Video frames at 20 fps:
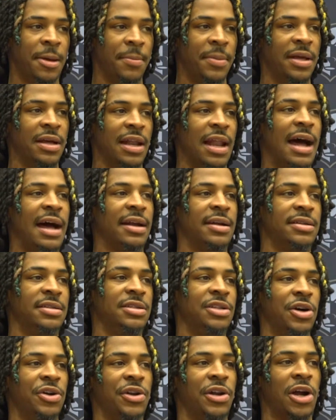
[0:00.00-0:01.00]
be a lot of,
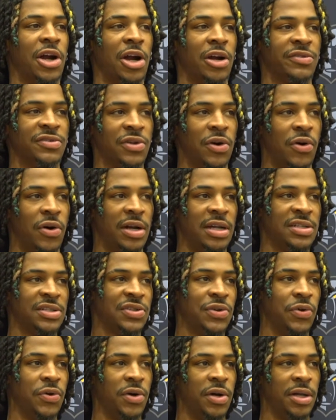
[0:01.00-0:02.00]
you know, nerves going
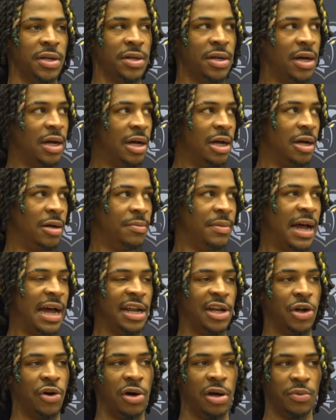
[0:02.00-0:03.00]
into it, um,
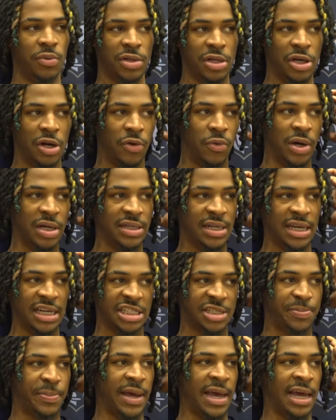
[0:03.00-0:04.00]
not knowing, you know, what they
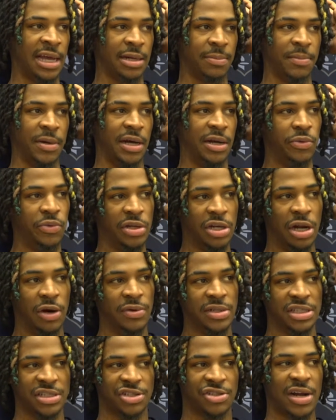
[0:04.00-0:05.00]
expect, but, you know,
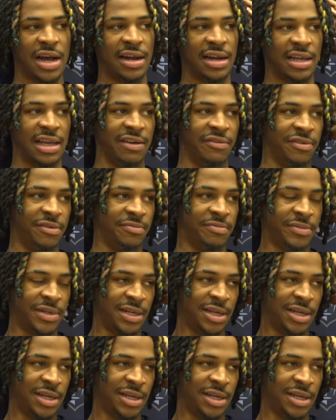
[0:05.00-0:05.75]
we just try to give them